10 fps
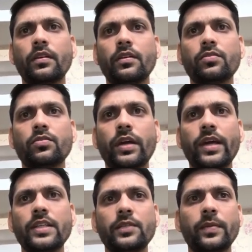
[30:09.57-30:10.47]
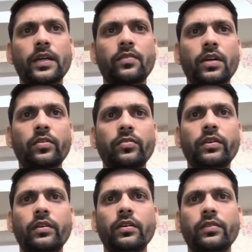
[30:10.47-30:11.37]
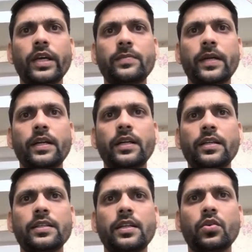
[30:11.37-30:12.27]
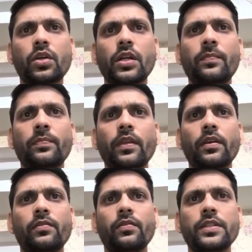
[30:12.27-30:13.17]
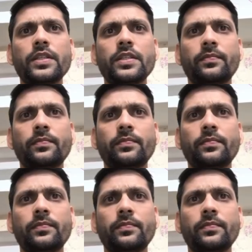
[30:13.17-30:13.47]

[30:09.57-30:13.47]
So as expected, whatever we expected, this is the total versus